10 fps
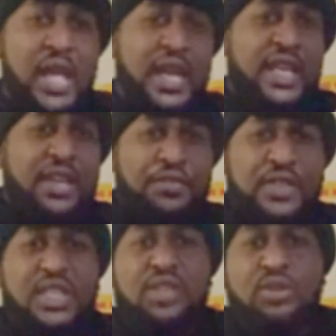and get
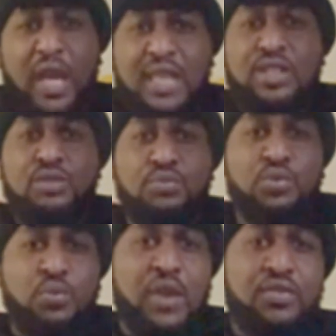things that you actually
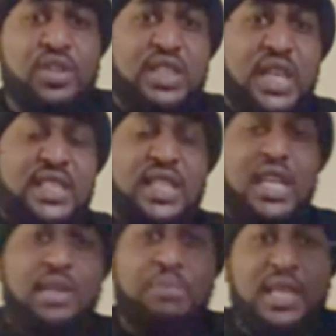would wear on a
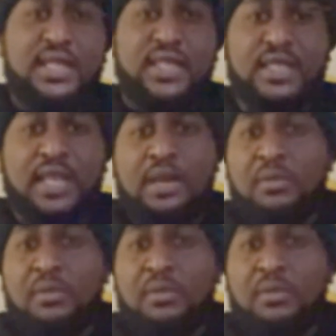day-to-day basis.